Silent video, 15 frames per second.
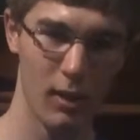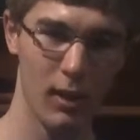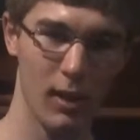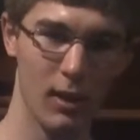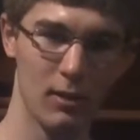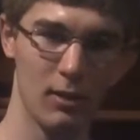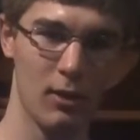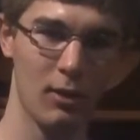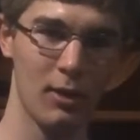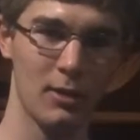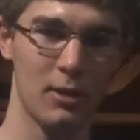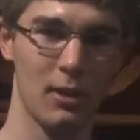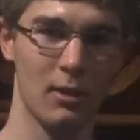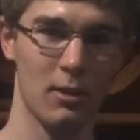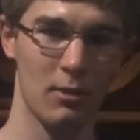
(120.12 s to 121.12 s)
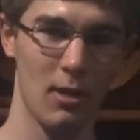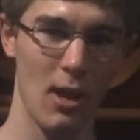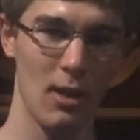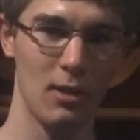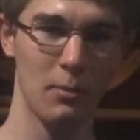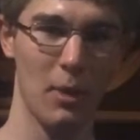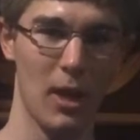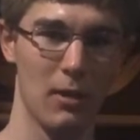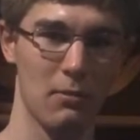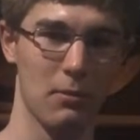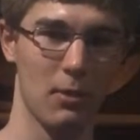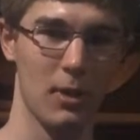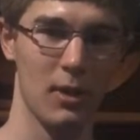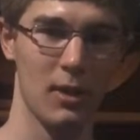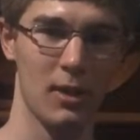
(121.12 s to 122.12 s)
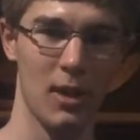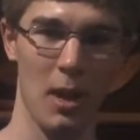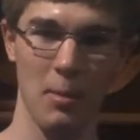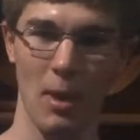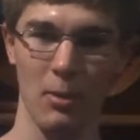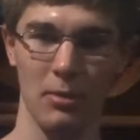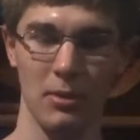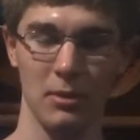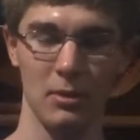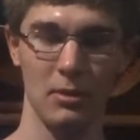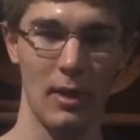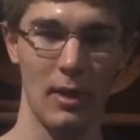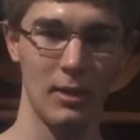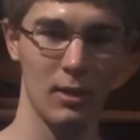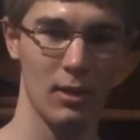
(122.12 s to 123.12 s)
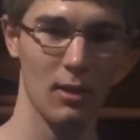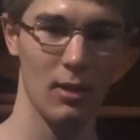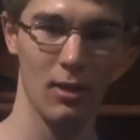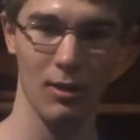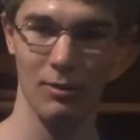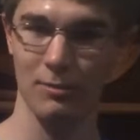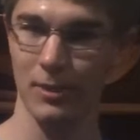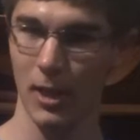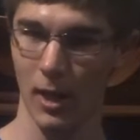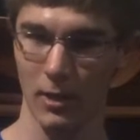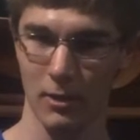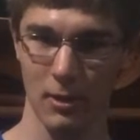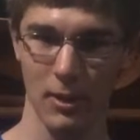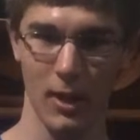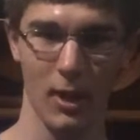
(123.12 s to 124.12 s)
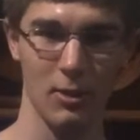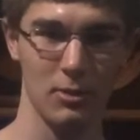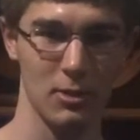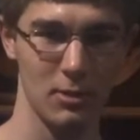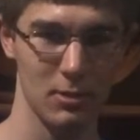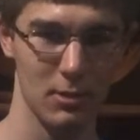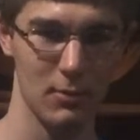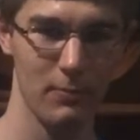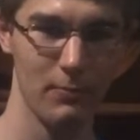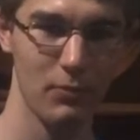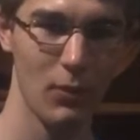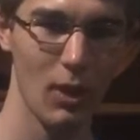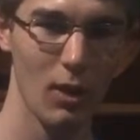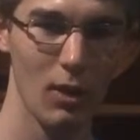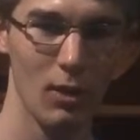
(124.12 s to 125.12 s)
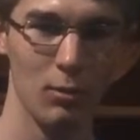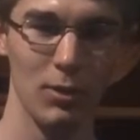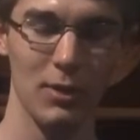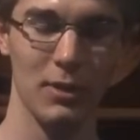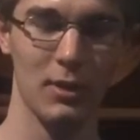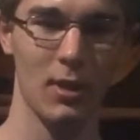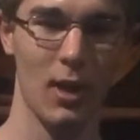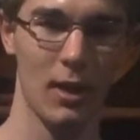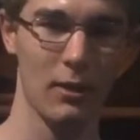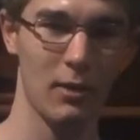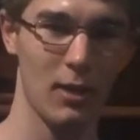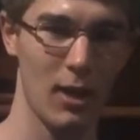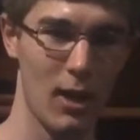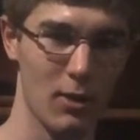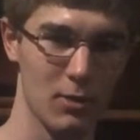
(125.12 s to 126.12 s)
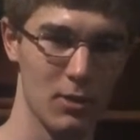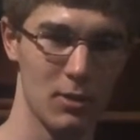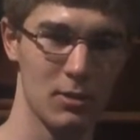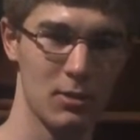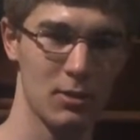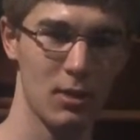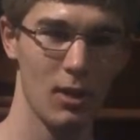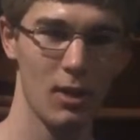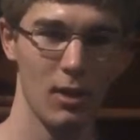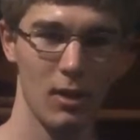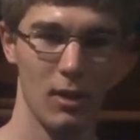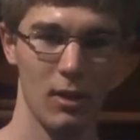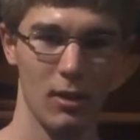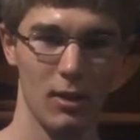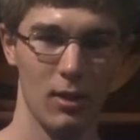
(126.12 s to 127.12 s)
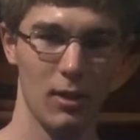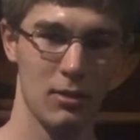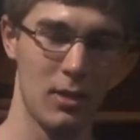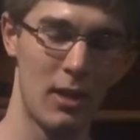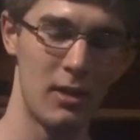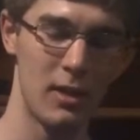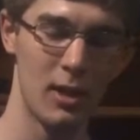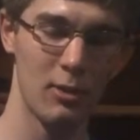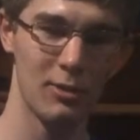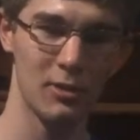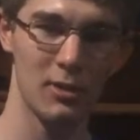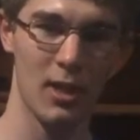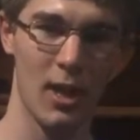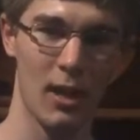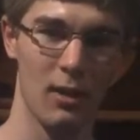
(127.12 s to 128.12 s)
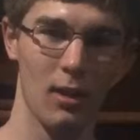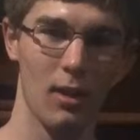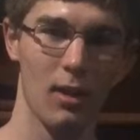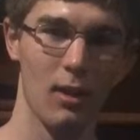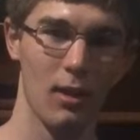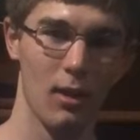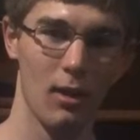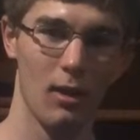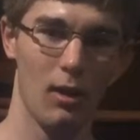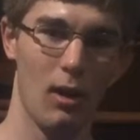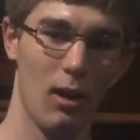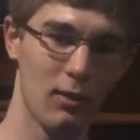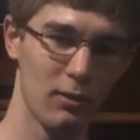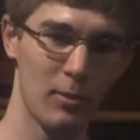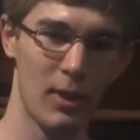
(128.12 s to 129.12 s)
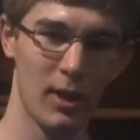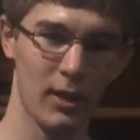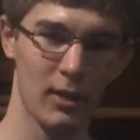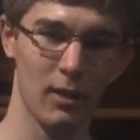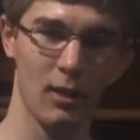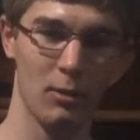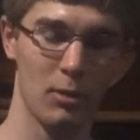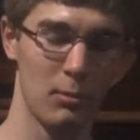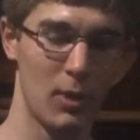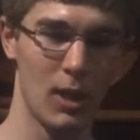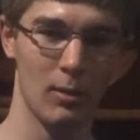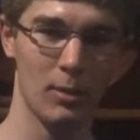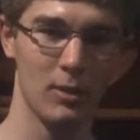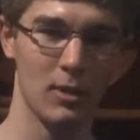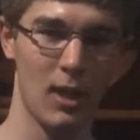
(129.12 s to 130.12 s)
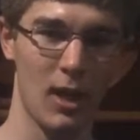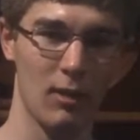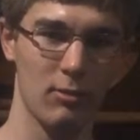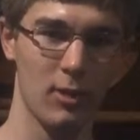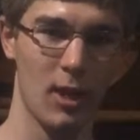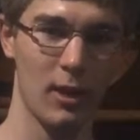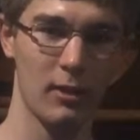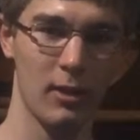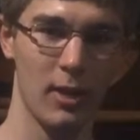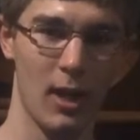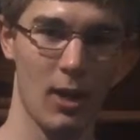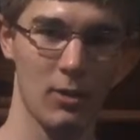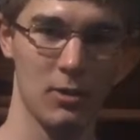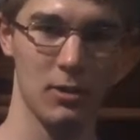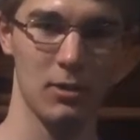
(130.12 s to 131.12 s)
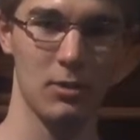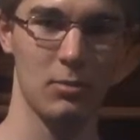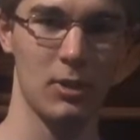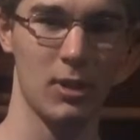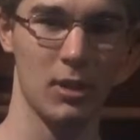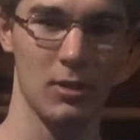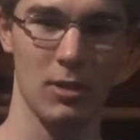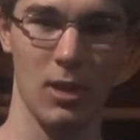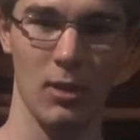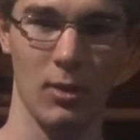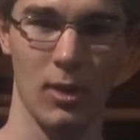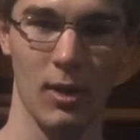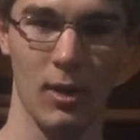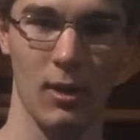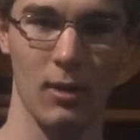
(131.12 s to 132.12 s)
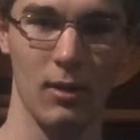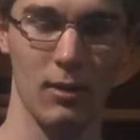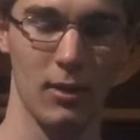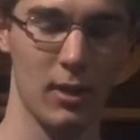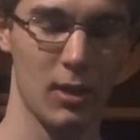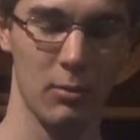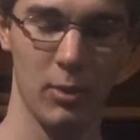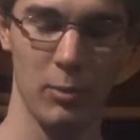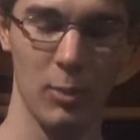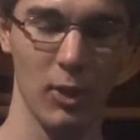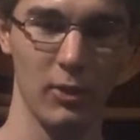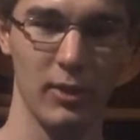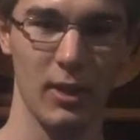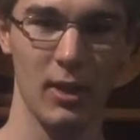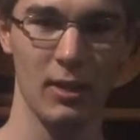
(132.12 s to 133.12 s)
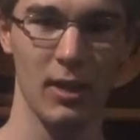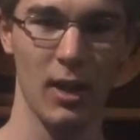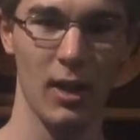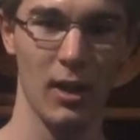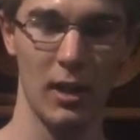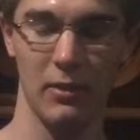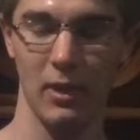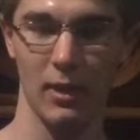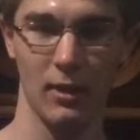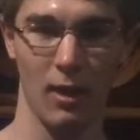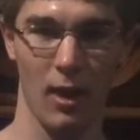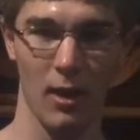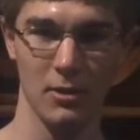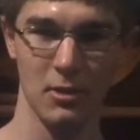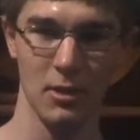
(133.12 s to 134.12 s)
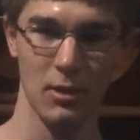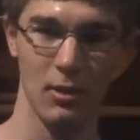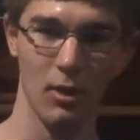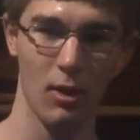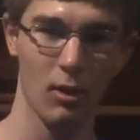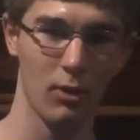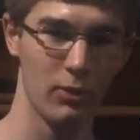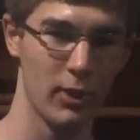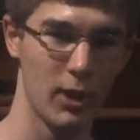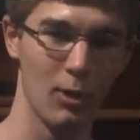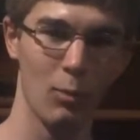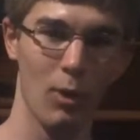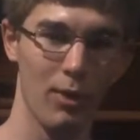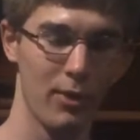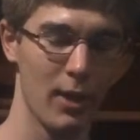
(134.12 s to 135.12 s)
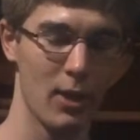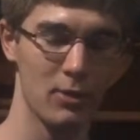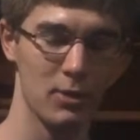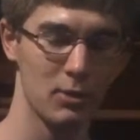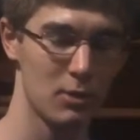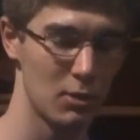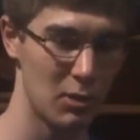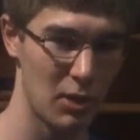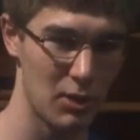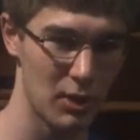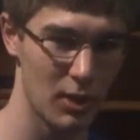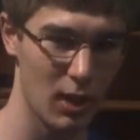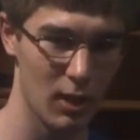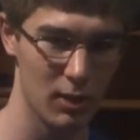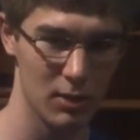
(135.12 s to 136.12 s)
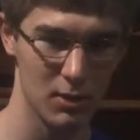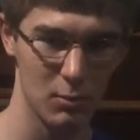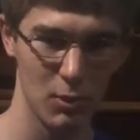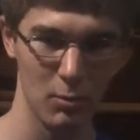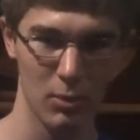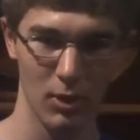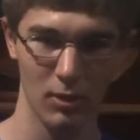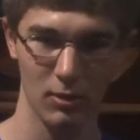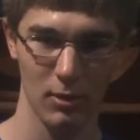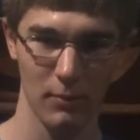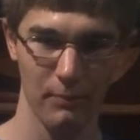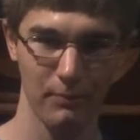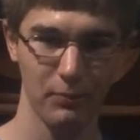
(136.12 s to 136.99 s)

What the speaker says: And in order to create a demand for it, he came out with the idea of concrete houses. With the concrete houses, his idea was that all of America would be able to have concrete houses because they could be built in a day, and they costed only $1,200 to be built.